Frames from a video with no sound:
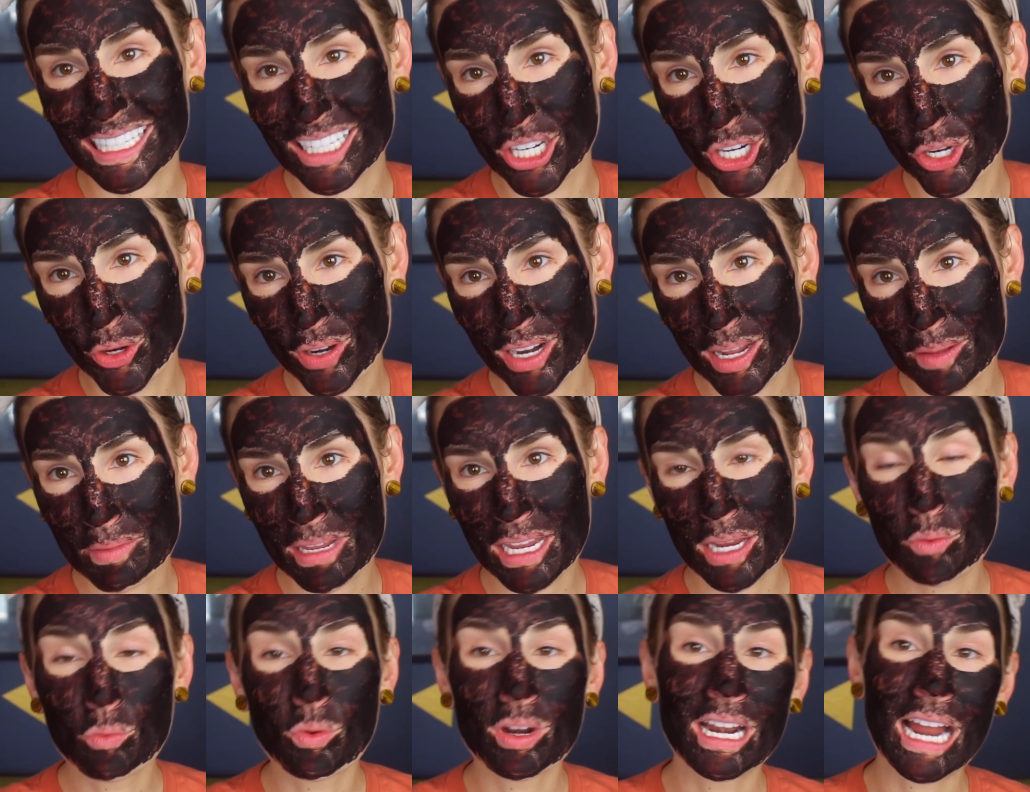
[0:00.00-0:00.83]
You know what I
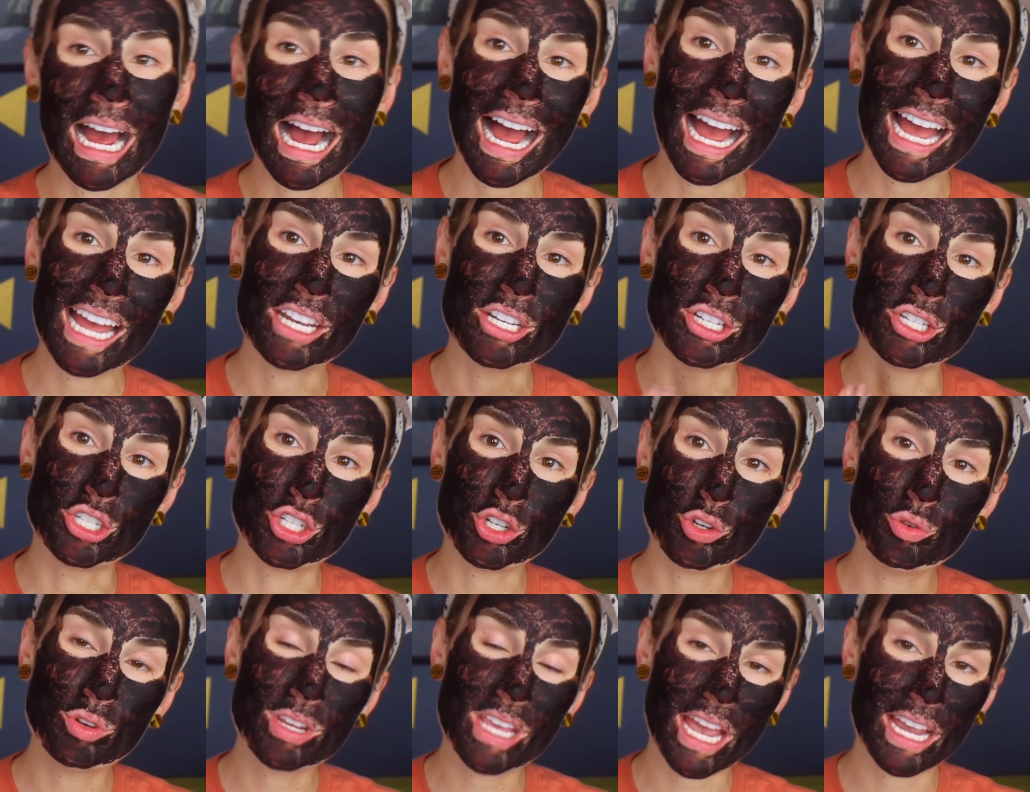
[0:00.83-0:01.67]
mean? When I
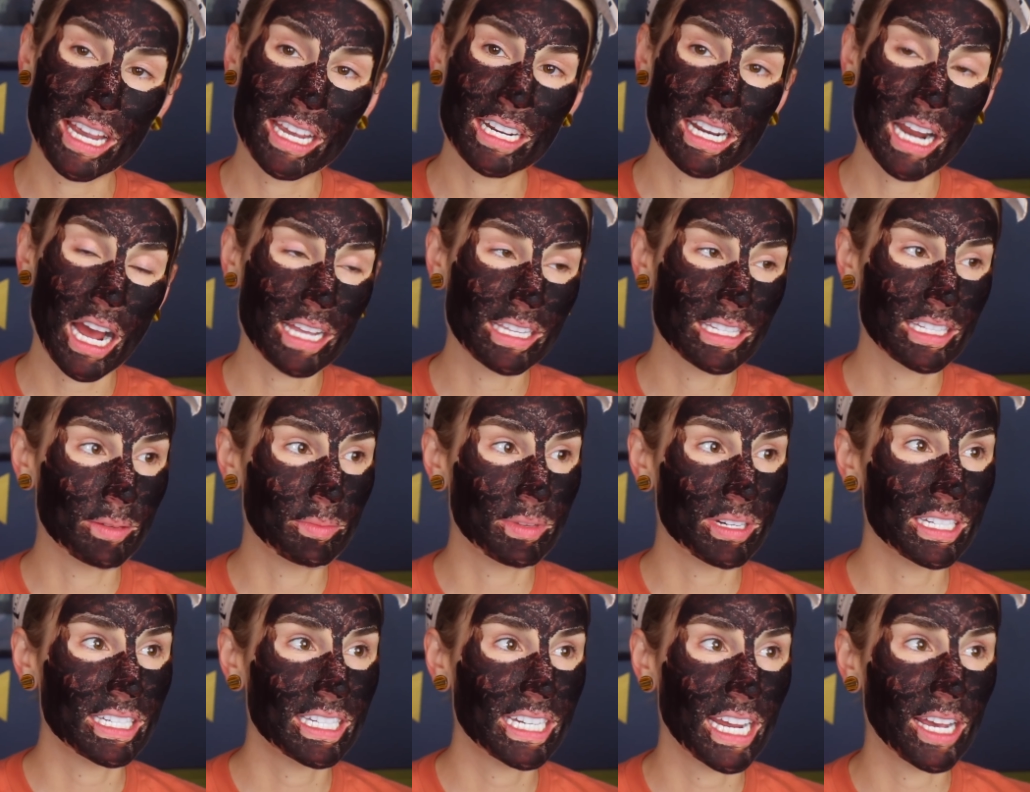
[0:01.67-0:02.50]
do yank a knot in
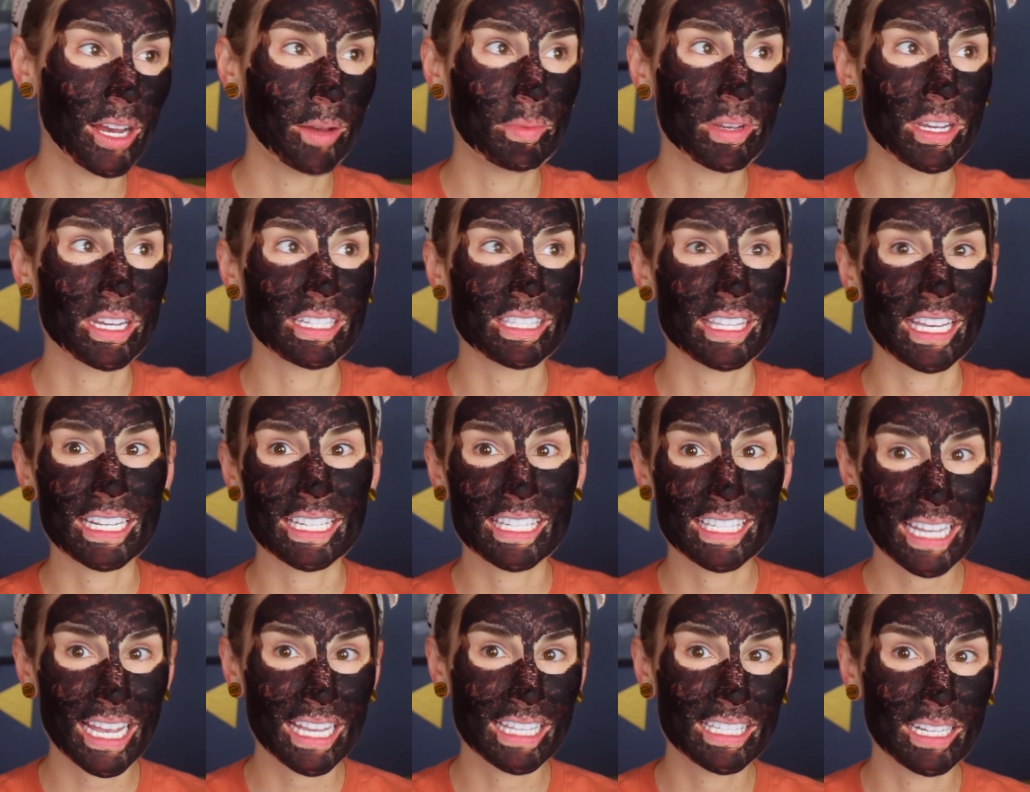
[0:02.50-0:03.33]
somebody's tail because they
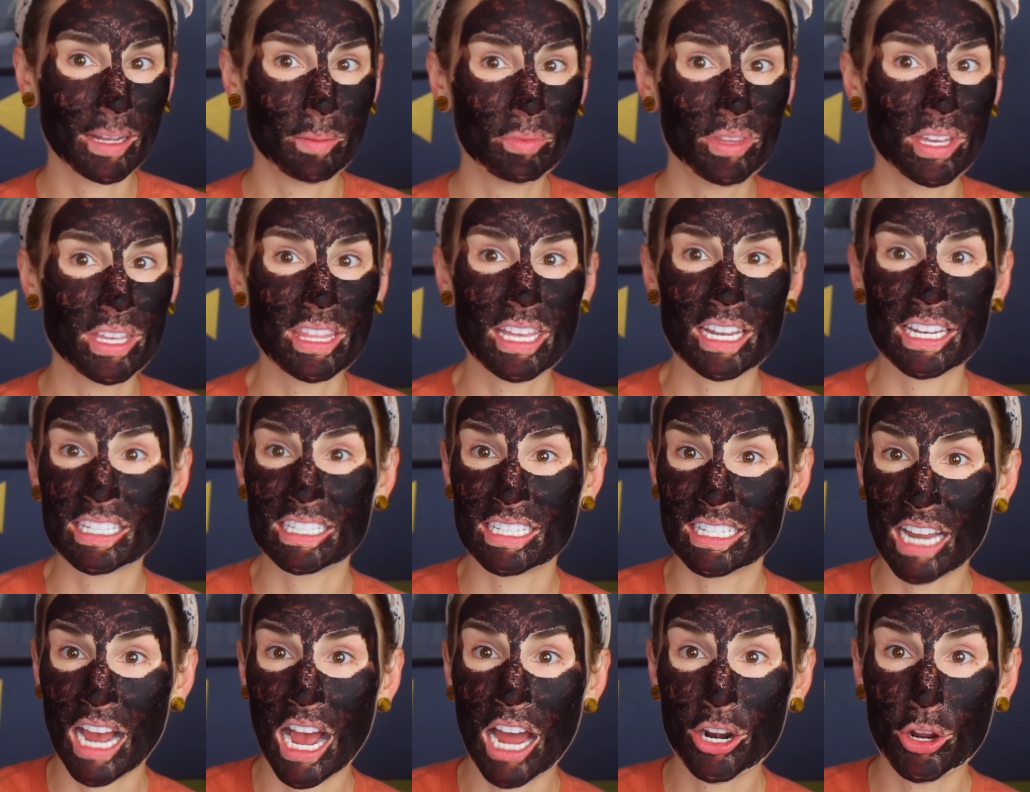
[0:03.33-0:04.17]
said something that is
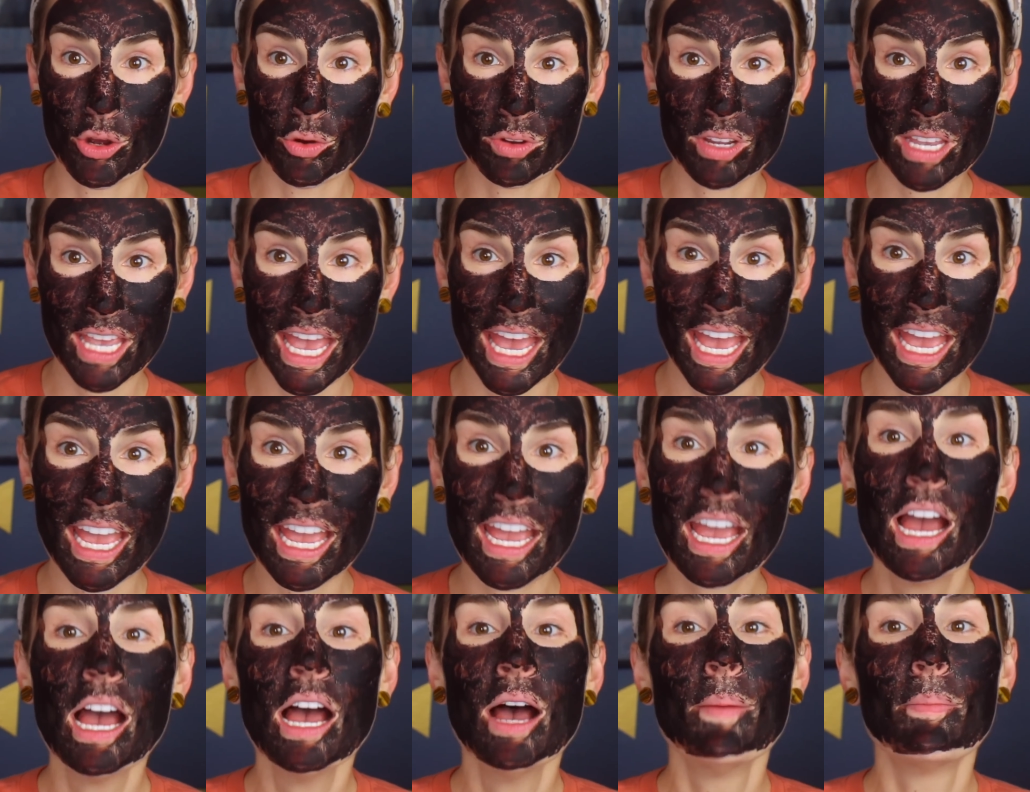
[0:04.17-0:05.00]
not
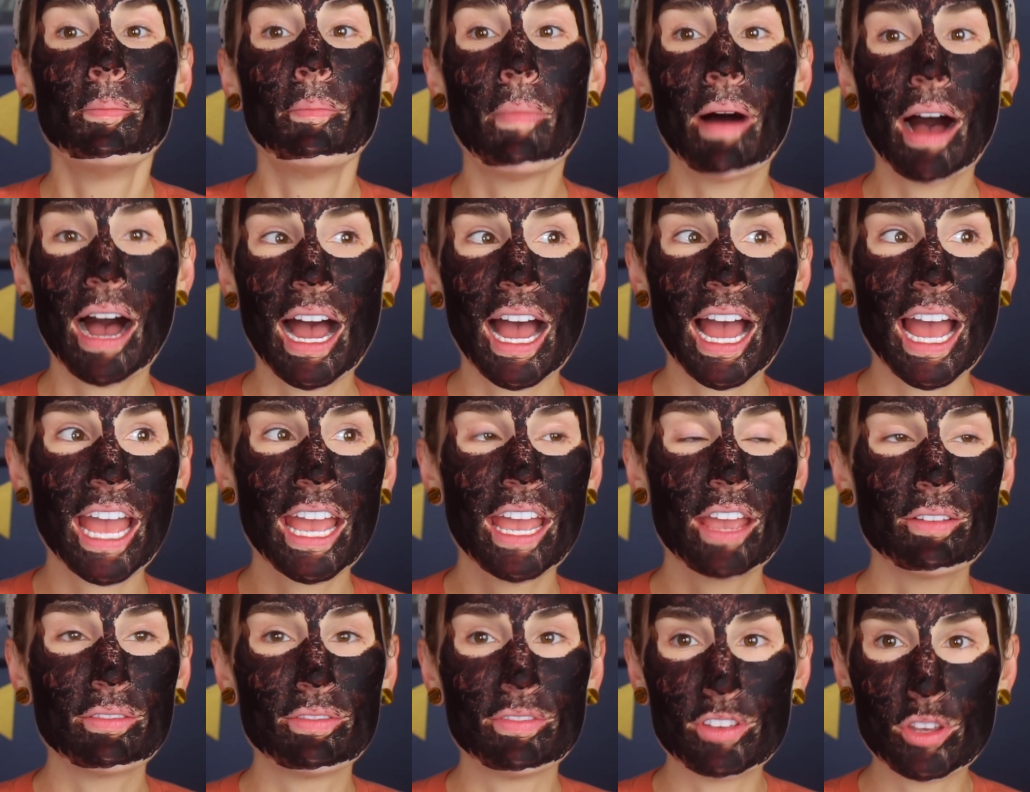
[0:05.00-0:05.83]
okay,
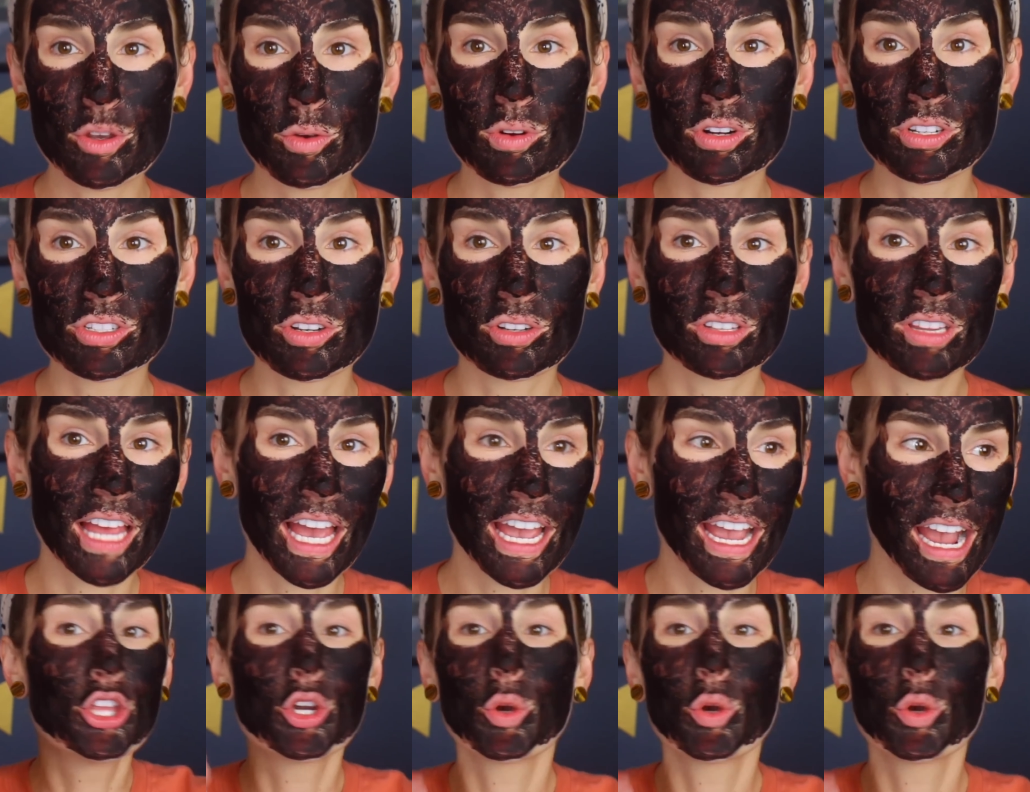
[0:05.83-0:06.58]
my viewers are like,